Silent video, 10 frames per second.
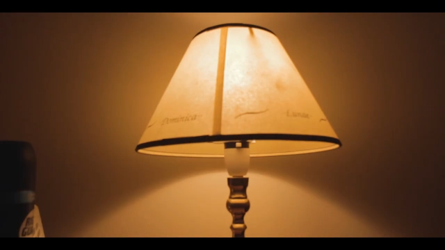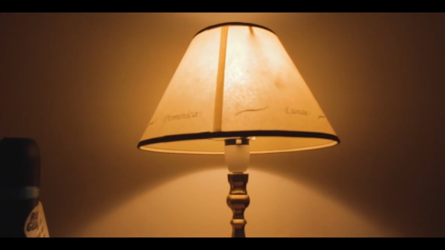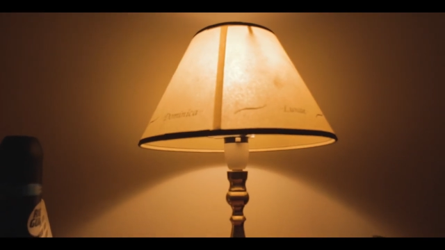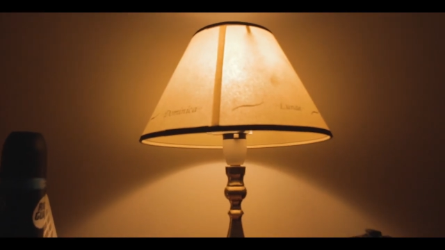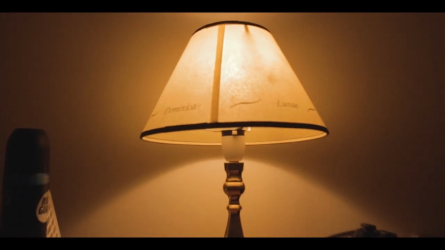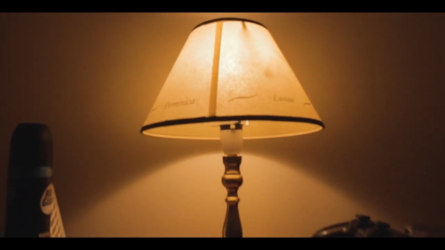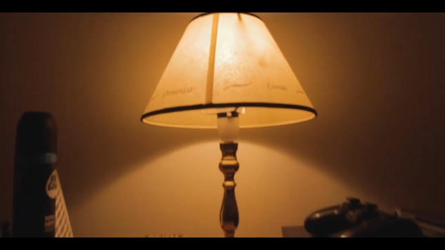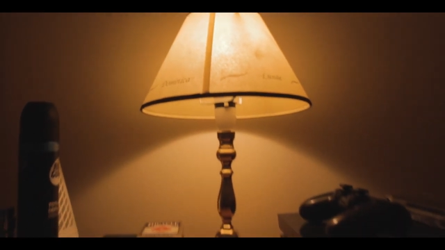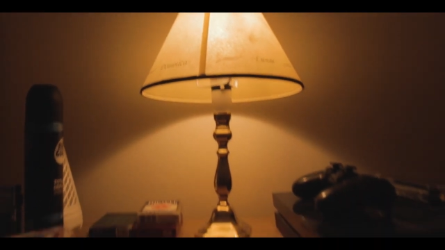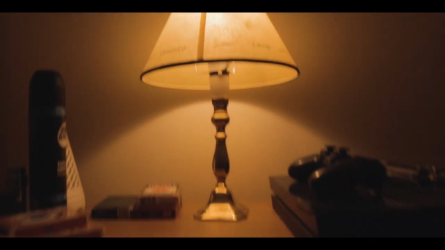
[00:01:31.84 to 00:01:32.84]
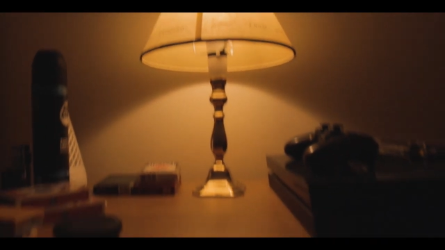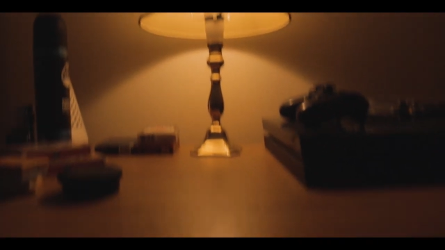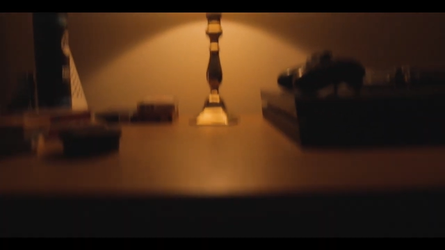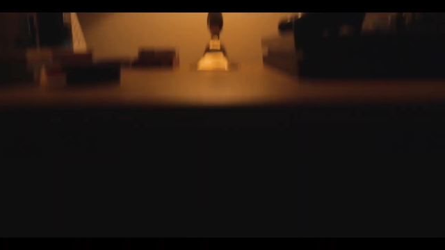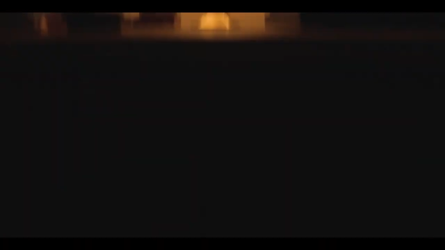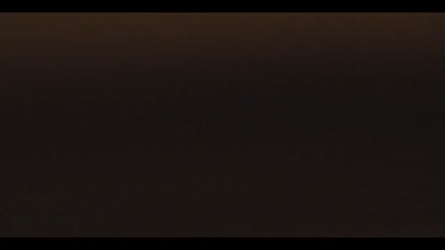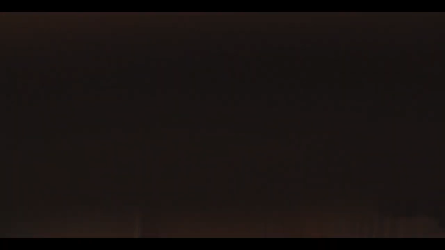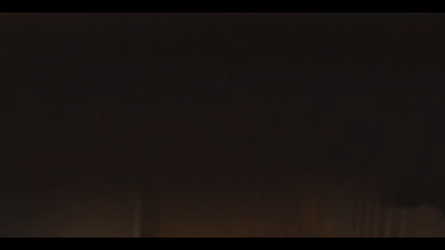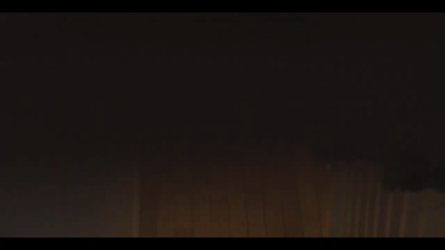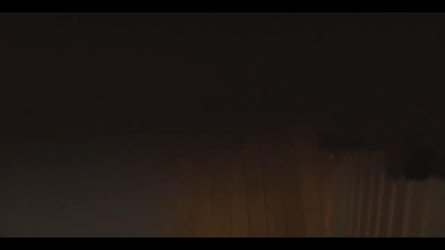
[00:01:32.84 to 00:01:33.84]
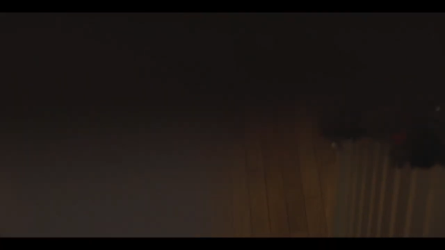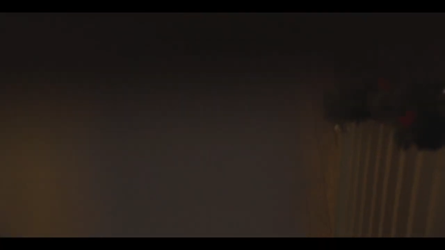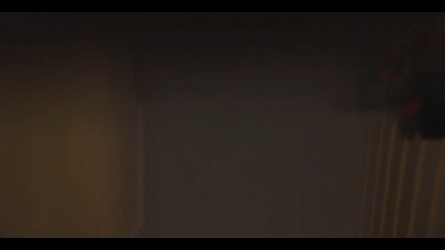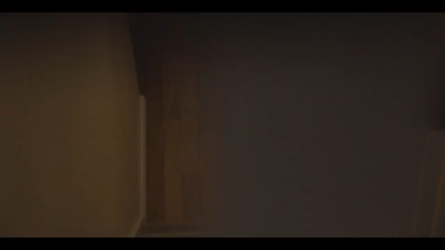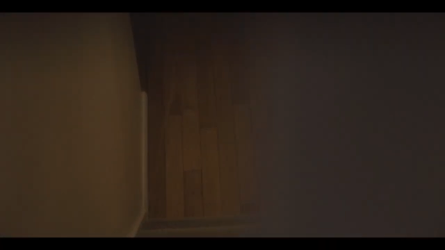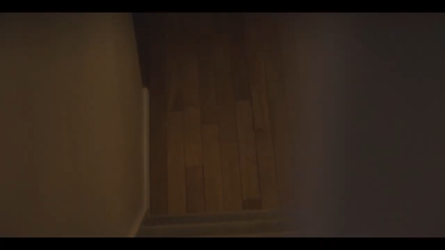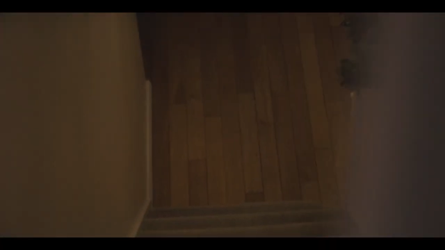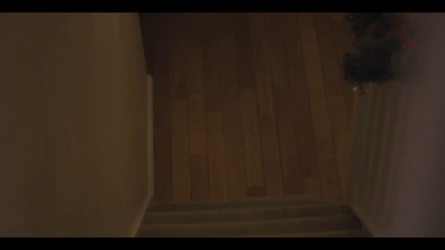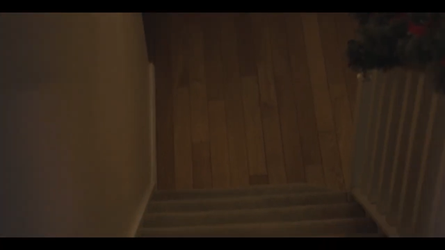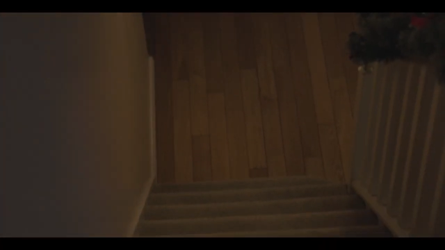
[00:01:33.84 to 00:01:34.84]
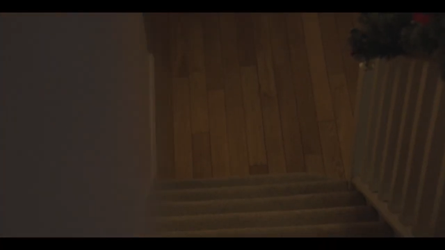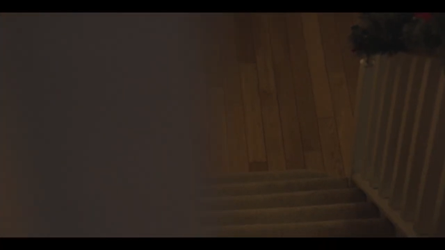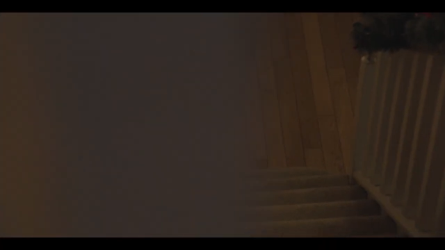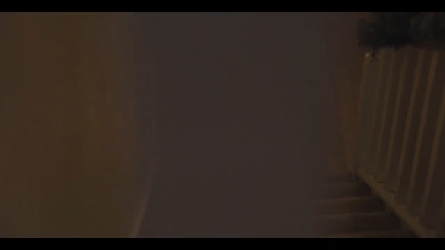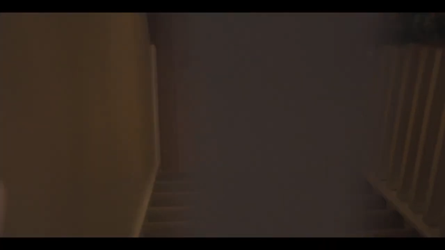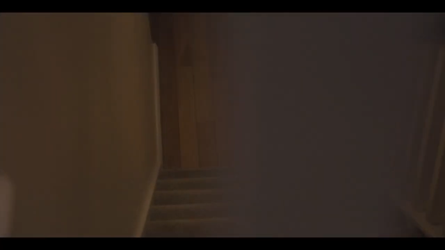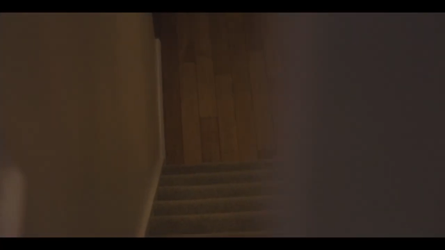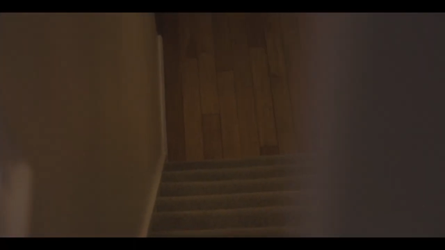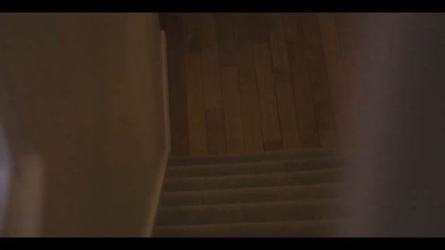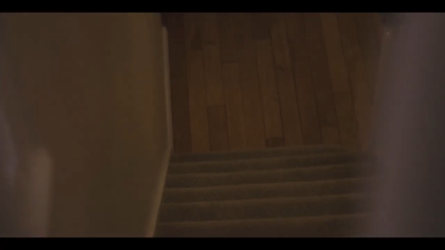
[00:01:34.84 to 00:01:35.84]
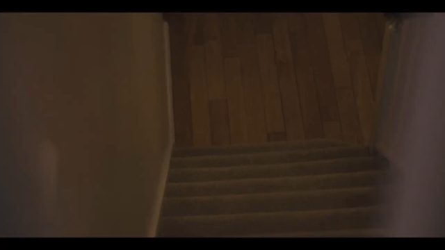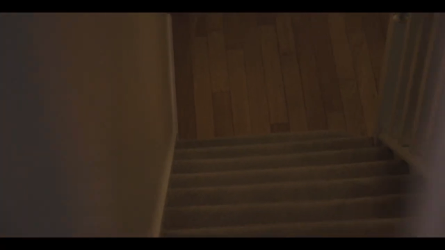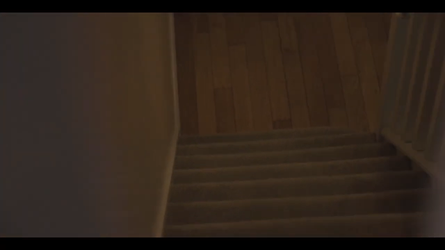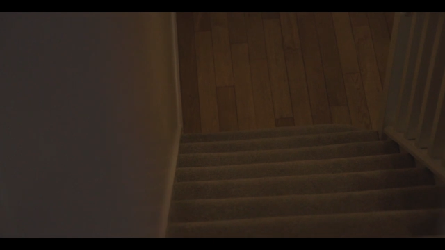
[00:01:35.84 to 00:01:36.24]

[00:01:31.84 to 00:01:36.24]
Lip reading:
[unreadable: no face in view]